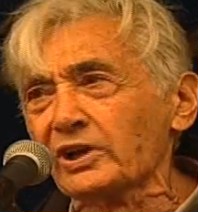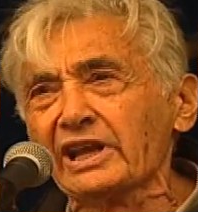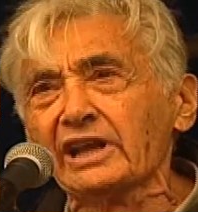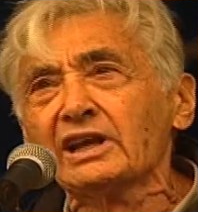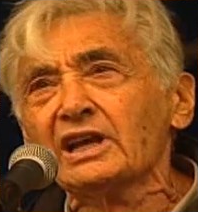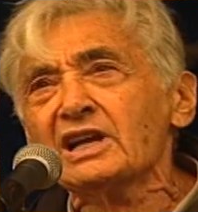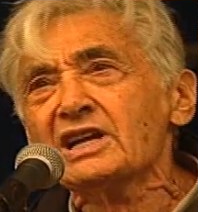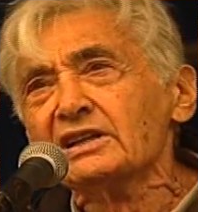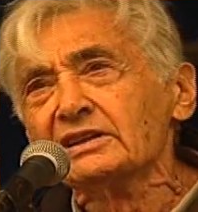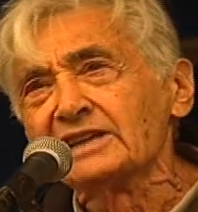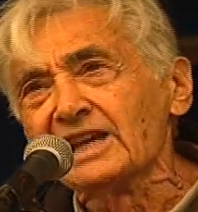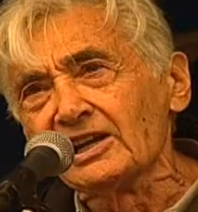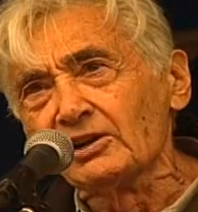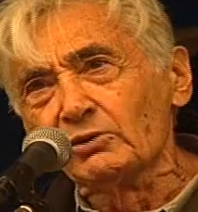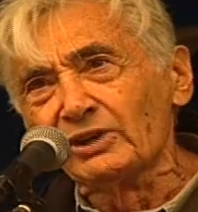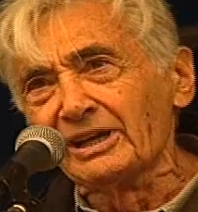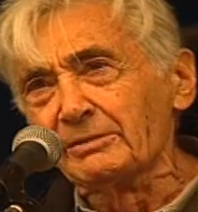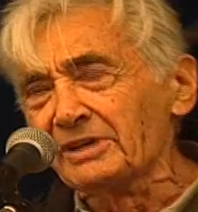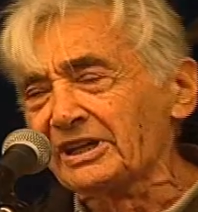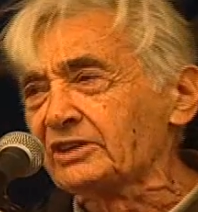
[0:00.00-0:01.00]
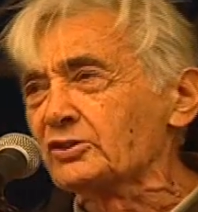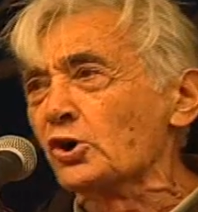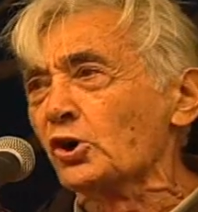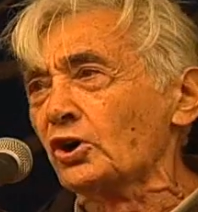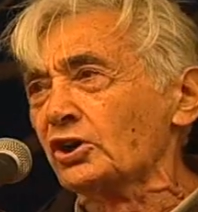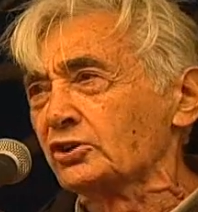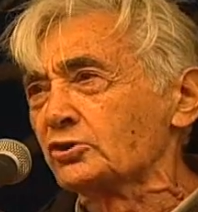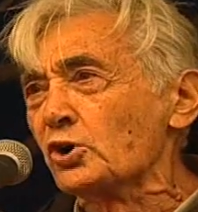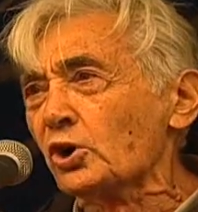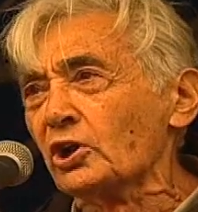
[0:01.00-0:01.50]
They don't want to be
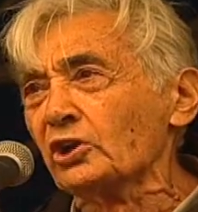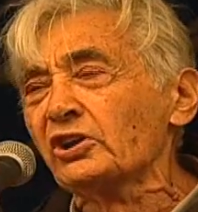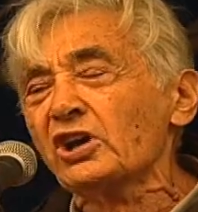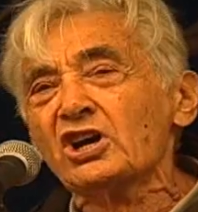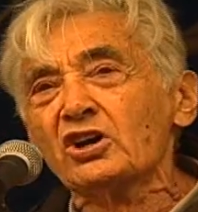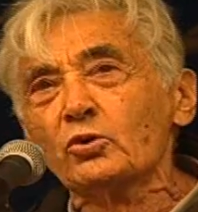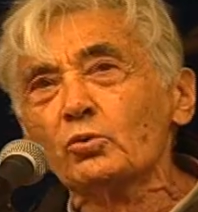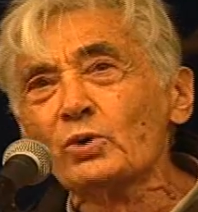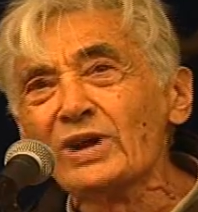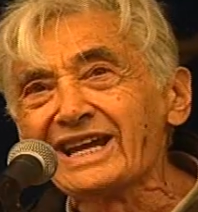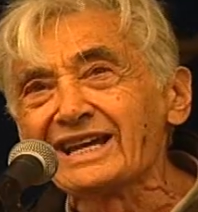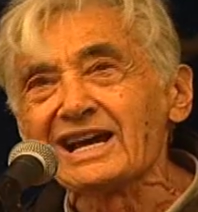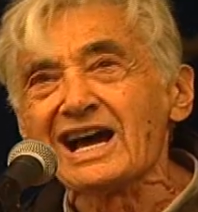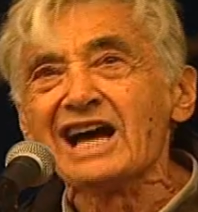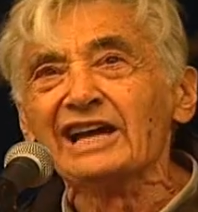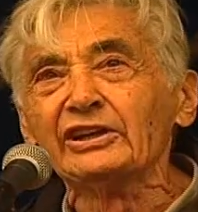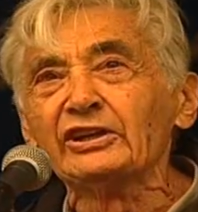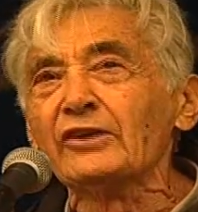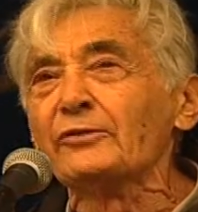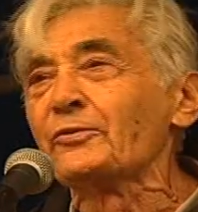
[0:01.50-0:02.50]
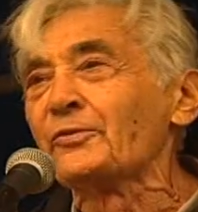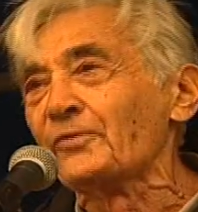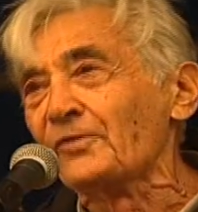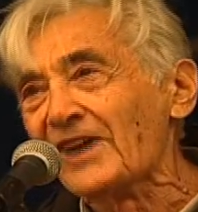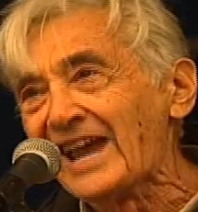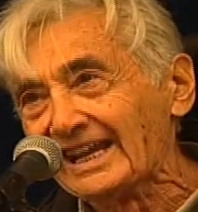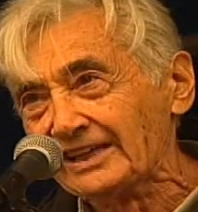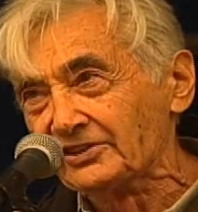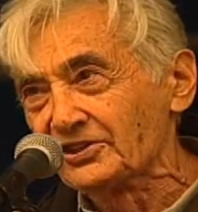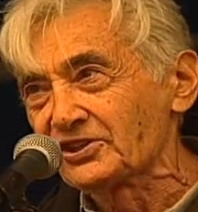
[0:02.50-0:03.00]
called weak on
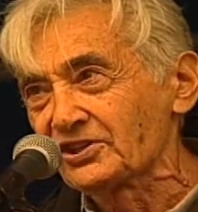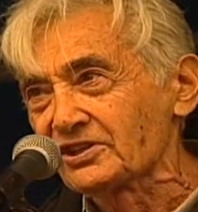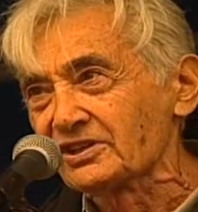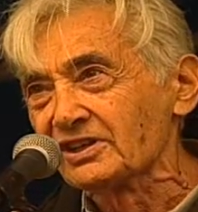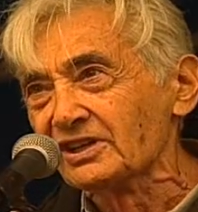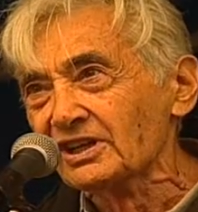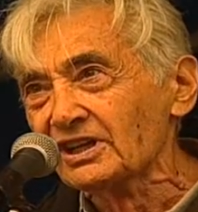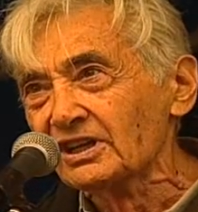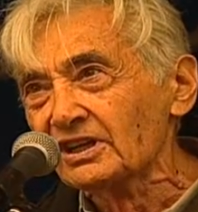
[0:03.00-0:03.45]
defense.